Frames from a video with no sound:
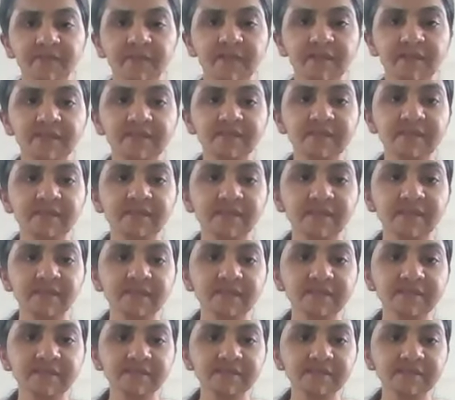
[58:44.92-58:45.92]
Anything
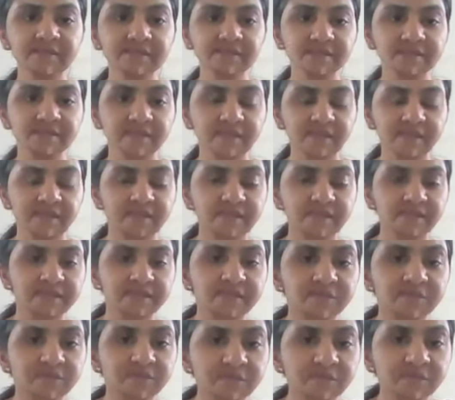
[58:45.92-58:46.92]
else? Any
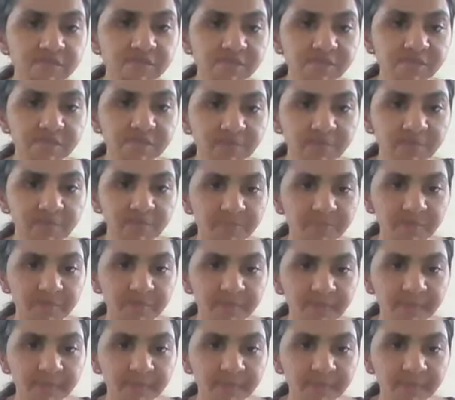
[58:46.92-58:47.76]
other question? Maybe.